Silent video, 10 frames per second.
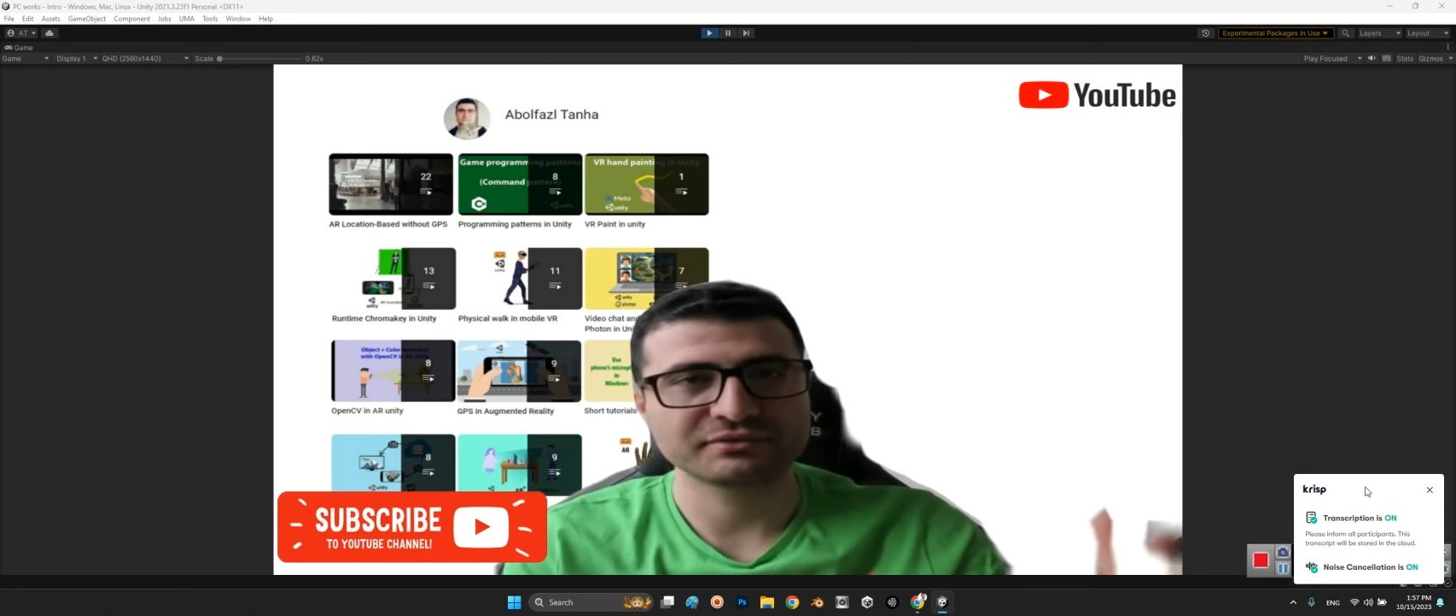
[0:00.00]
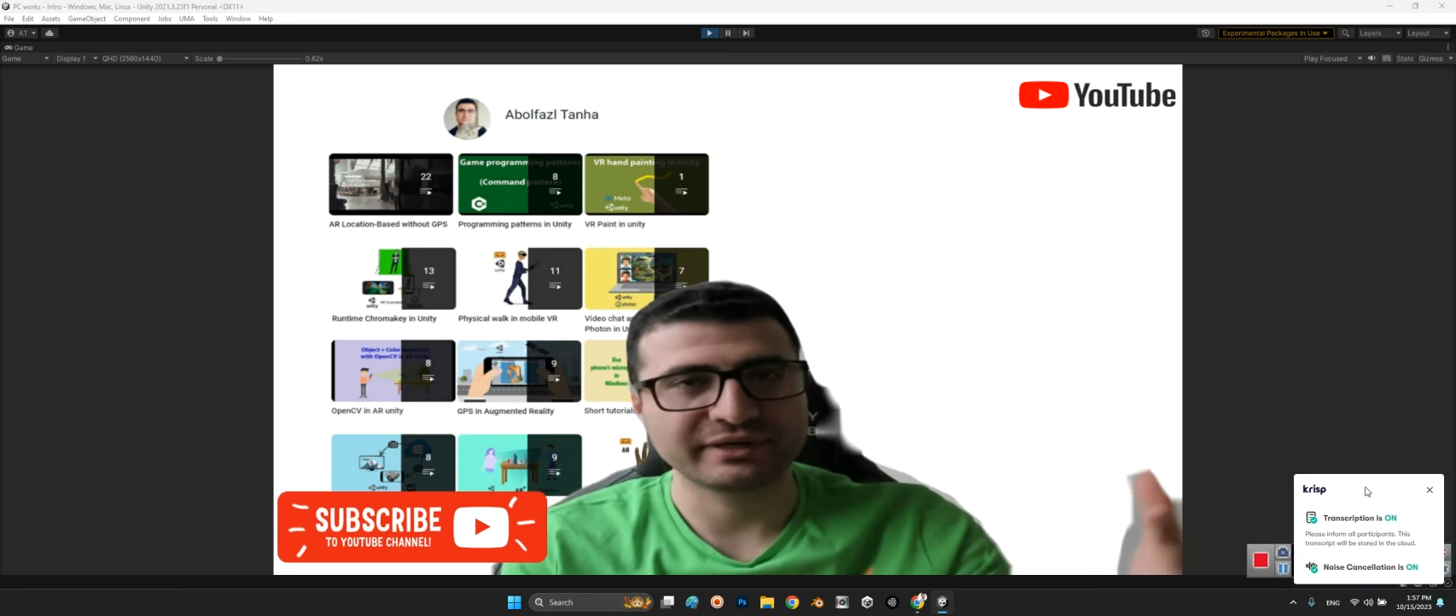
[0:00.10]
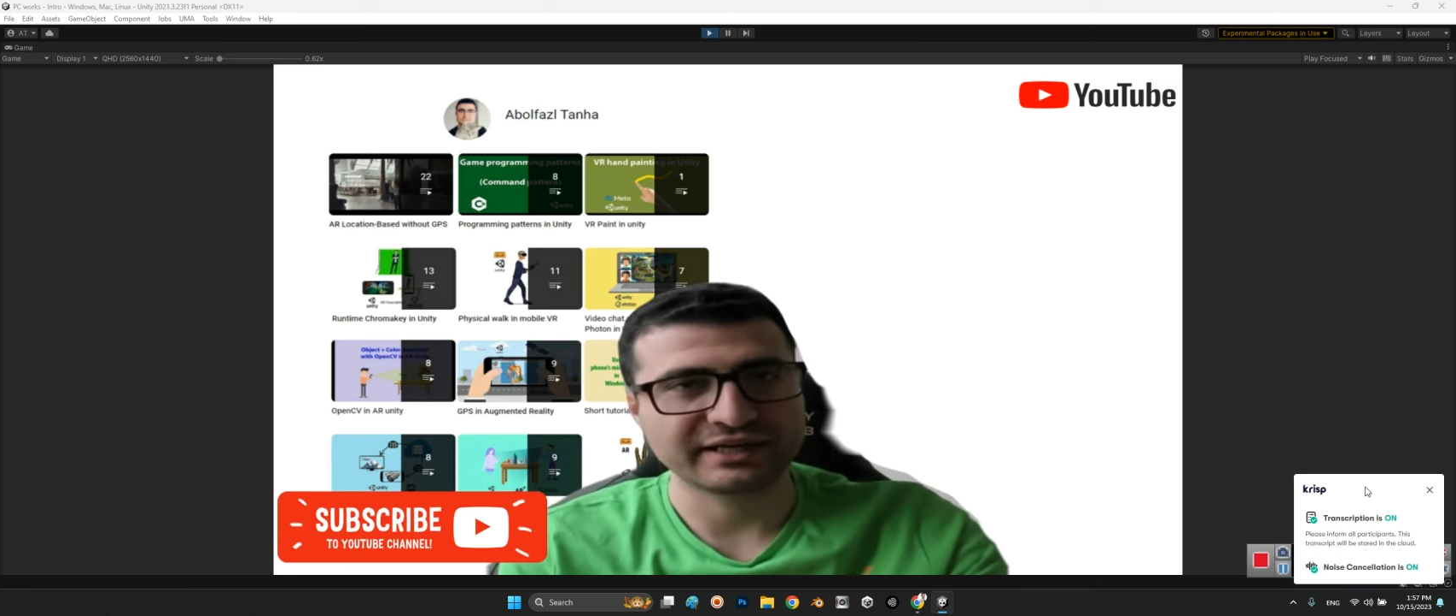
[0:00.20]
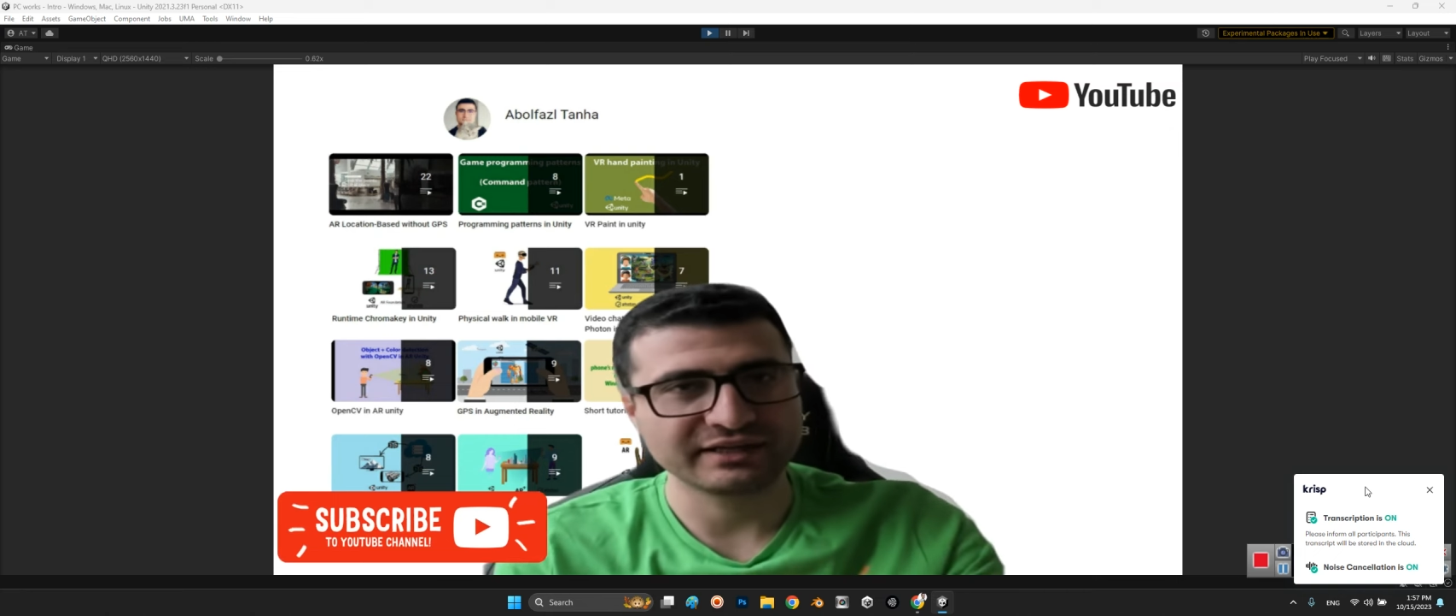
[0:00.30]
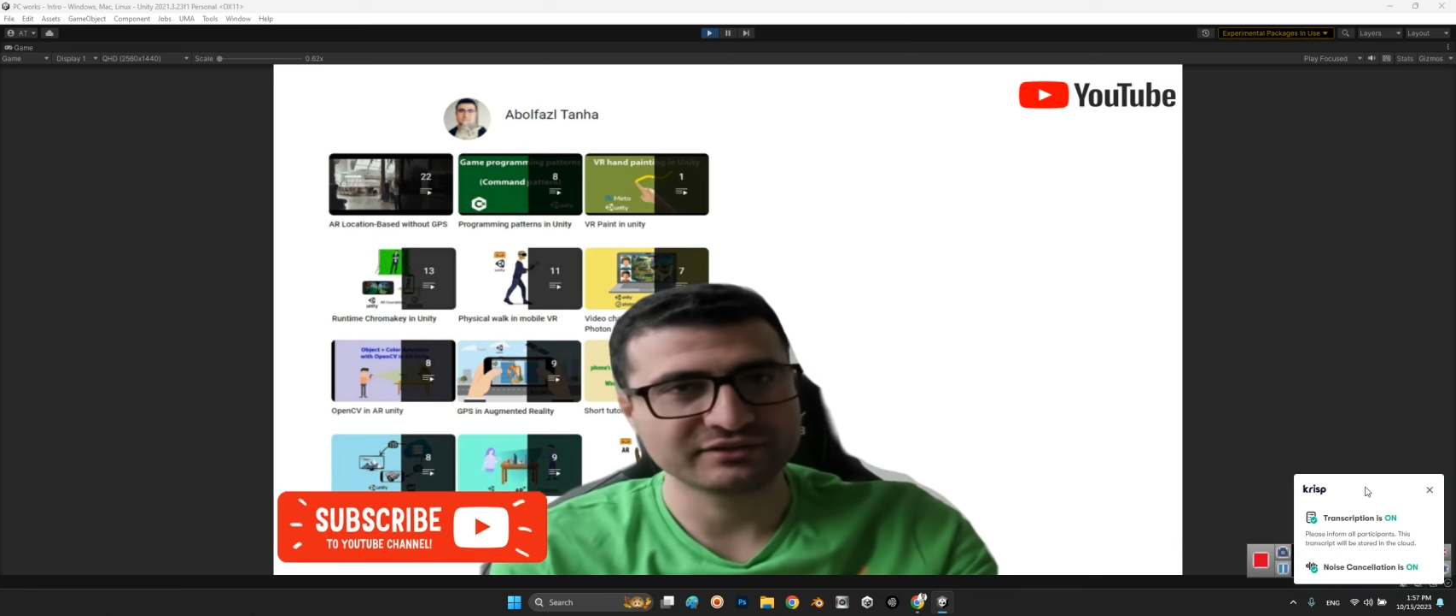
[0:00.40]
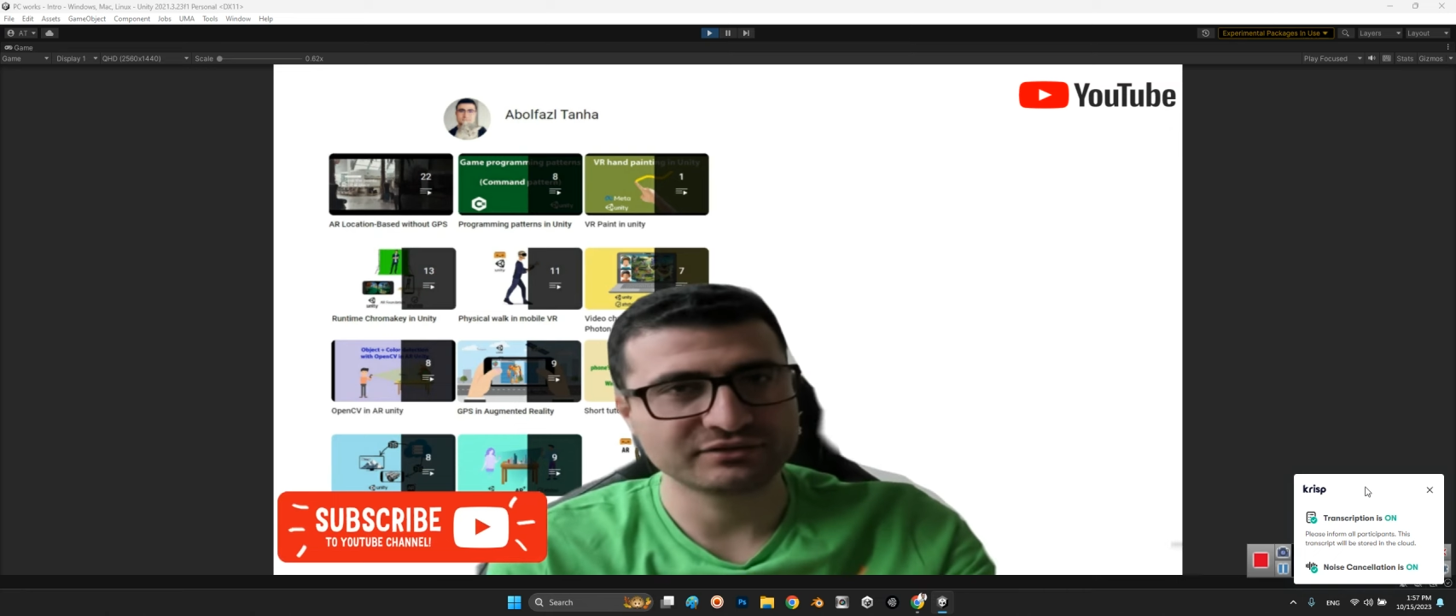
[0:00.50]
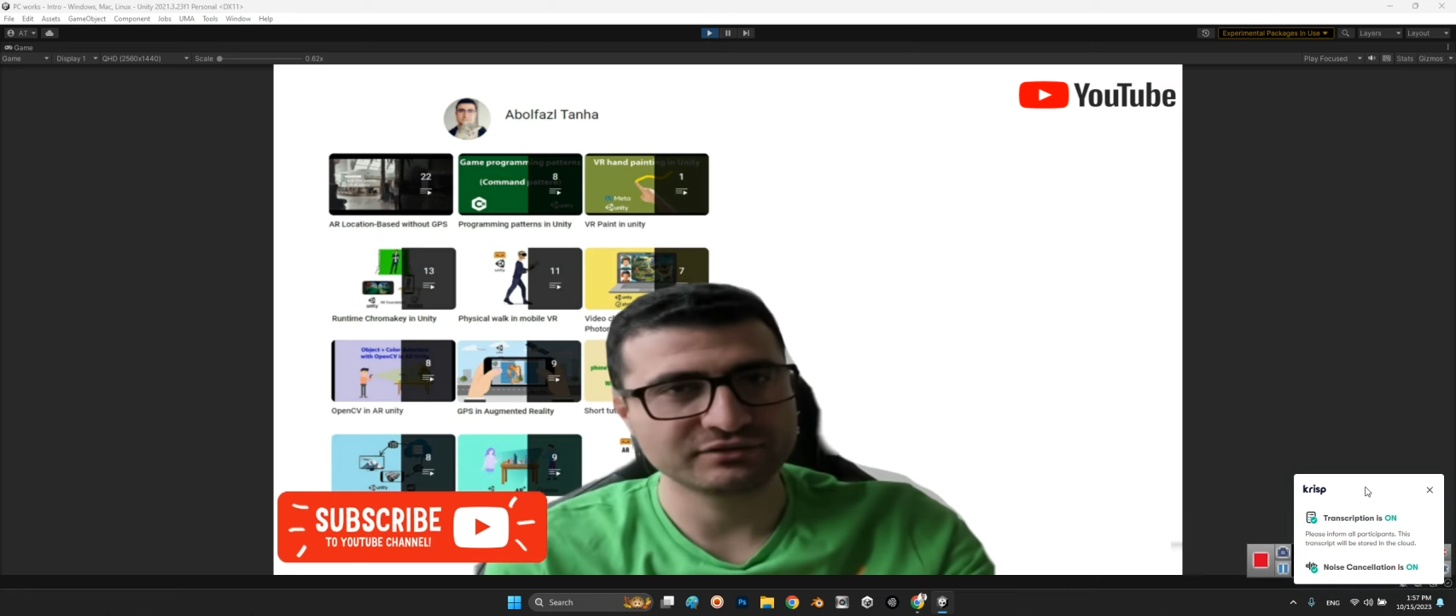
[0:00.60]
we can